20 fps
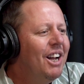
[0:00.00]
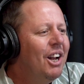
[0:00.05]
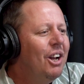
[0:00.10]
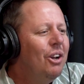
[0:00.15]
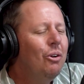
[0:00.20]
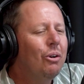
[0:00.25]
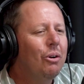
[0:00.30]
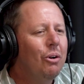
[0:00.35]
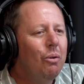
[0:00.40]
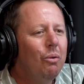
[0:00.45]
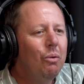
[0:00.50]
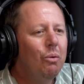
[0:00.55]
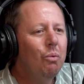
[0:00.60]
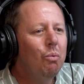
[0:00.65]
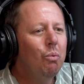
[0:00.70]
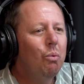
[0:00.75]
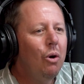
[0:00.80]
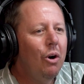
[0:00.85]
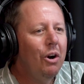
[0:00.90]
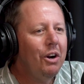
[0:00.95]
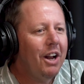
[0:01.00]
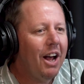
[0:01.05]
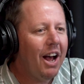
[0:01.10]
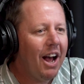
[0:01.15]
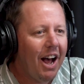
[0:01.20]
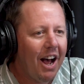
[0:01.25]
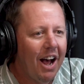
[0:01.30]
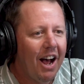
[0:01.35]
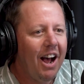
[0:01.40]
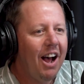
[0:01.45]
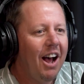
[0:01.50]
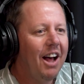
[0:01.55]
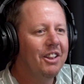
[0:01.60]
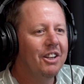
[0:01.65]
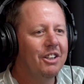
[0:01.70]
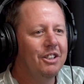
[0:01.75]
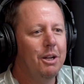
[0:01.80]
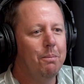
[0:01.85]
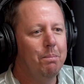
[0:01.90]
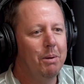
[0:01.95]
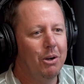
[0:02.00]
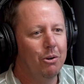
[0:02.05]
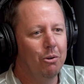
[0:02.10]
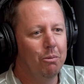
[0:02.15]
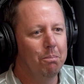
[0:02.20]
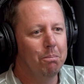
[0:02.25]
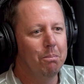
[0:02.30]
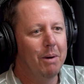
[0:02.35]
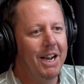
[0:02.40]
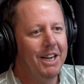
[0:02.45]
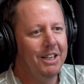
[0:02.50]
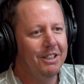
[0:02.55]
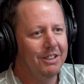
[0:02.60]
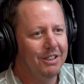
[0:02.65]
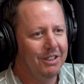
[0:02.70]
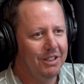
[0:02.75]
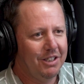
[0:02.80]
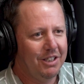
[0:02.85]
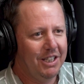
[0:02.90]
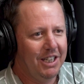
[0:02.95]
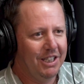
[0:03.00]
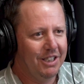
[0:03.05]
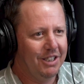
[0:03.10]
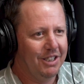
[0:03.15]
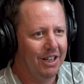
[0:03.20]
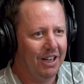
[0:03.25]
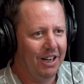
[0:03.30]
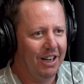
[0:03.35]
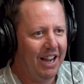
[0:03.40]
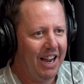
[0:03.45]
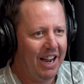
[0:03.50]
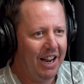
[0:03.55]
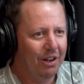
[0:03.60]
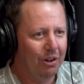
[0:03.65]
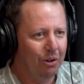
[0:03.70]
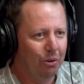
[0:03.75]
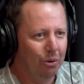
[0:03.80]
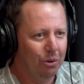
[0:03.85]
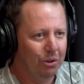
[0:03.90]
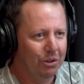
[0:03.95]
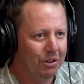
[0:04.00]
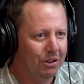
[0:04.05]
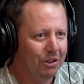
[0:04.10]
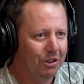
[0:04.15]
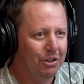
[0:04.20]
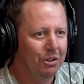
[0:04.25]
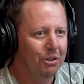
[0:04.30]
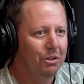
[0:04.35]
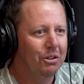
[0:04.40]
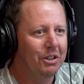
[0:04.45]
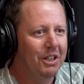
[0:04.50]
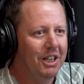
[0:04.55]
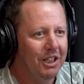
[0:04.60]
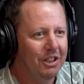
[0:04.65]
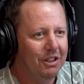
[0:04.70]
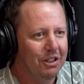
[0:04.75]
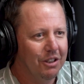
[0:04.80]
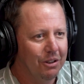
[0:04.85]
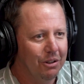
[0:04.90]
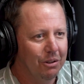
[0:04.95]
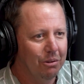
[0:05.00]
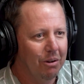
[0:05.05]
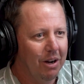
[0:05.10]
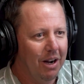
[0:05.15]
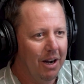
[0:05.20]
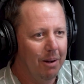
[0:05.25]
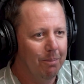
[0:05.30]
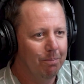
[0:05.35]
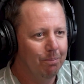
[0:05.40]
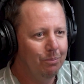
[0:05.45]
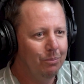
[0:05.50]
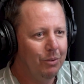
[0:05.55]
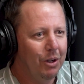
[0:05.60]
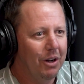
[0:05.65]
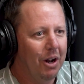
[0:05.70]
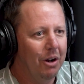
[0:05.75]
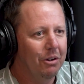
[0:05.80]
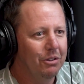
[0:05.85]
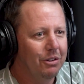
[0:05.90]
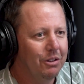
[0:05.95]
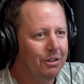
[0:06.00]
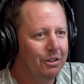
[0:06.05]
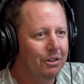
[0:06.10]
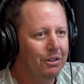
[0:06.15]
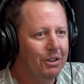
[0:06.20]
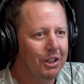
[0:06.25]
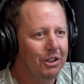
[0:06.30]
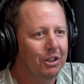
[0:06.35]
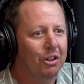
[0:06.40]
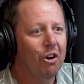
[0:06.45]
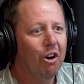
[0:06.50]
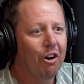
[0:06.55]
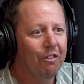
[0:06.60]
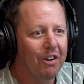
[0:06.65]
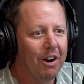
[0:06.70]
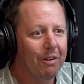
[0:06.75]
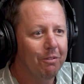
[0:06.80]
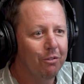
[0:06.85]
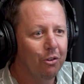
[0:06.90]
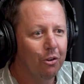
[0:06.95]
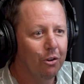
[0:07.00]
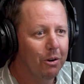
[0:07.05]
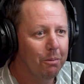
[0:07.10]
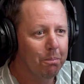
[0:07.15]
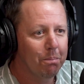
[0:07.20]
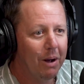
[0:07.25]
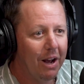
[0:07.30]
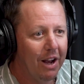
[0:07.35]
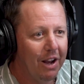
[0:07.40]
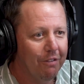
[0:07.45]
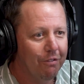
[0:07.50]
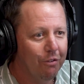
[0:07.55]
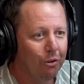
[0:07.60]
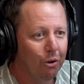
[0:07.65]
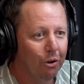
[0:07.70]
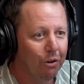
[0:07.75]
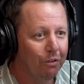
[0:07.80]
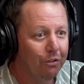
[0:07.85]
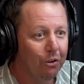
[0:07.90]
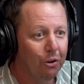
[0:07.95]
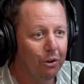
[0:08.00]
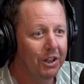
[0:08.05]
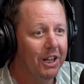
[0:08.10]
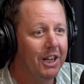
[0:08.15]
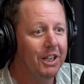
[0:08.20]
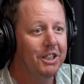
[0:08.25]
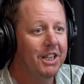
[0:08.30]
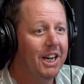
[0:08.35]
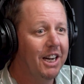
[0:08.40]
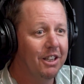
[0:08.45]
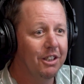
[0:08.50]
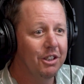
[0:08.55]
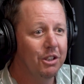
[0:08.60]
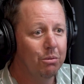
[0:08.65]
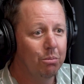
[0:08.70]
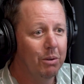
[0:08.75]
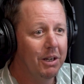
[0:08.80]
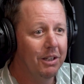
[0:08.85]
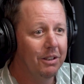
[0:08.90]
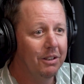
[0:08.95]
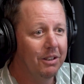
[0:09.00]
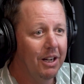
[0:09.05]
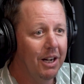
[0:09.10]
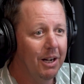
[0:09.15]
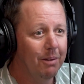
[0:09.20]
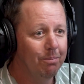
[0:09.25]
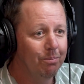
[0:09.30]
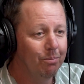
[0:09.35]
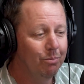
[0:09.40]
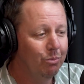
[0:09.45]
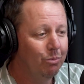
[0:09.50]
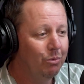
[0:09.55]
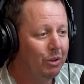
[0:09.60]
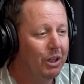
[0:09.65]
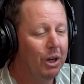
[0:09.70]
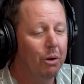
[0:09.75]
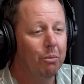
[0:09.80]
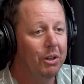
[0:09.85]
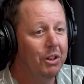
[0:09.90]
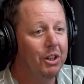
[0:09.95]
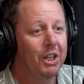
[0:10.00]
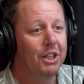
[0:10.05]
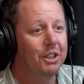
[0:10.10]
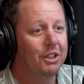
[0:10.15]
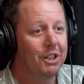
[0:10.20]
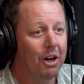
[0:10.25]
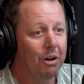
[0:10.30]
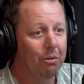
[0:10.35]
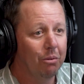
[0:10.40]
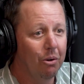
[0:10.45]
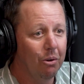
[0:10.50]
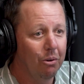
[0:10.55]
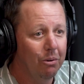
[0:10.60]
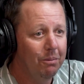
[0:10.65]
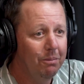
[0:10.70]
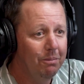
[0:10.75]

Look, what are the typical maintenance things that landlords do need to cough up for and pay for their tenants when when things go wrong?